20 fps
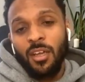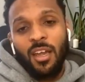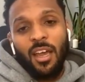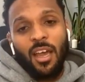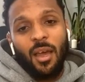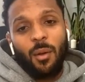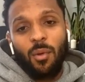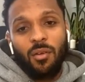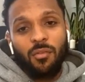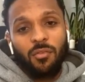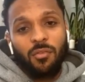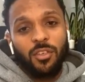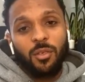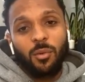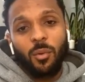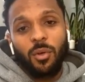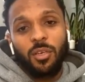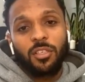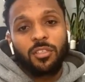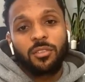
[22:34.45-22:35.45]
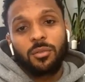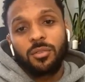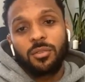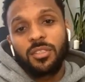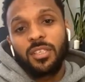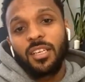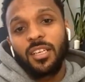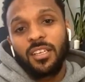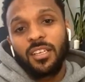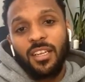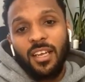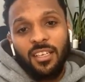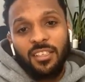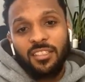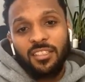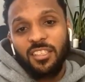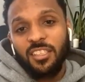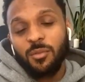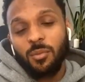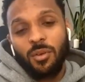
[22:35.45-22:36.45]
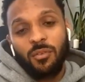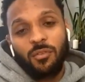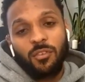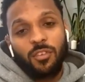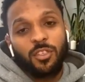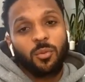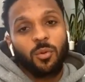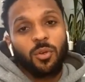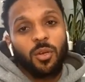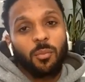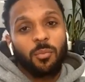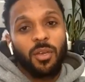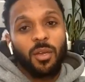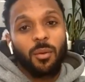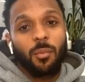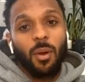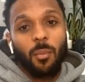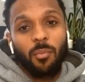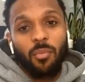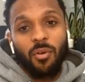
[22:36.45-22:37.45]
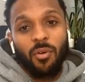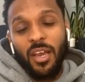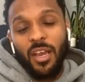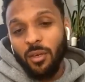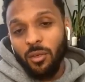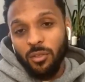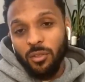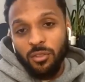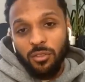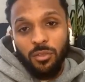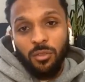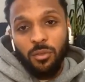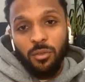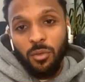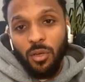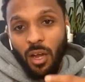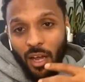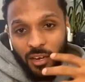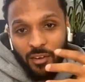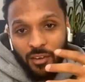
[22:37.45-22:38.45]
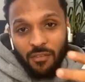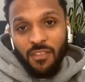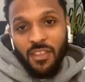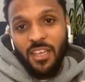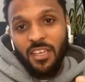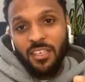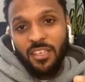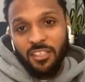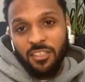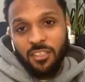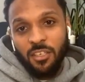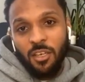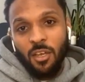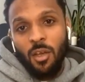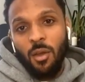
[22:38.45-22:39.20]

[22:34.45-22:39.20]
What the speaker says: And whether you want to do deal analysis, whether you just want to pick my brain or do kind of this,